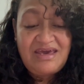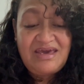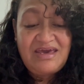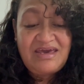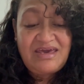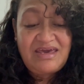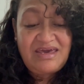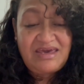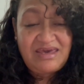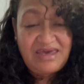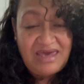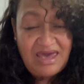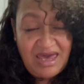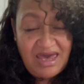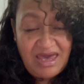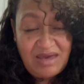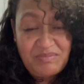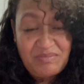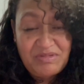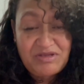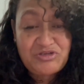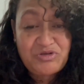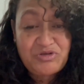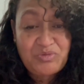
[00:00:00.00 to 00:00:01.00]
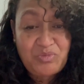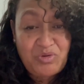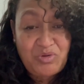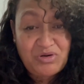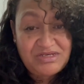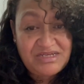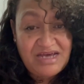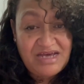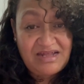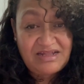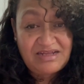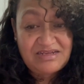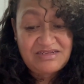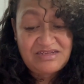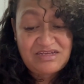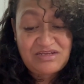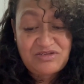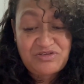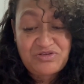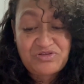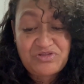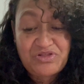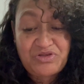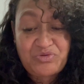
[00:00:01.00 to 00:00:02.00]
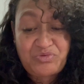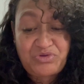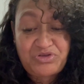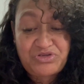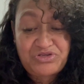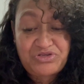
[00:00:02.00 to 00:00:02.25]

He came into mortality to, the,